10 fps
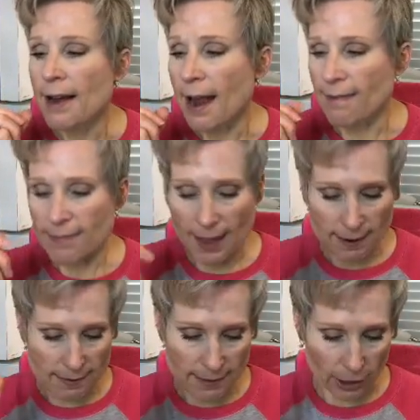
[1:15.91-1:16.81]
and
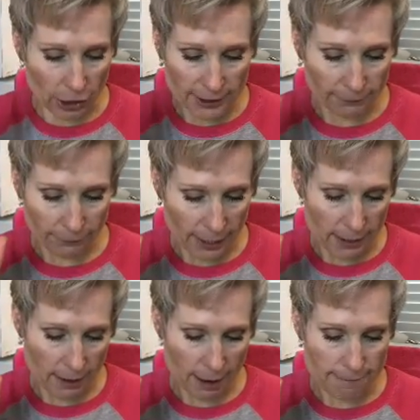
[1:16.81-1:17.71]
then there are different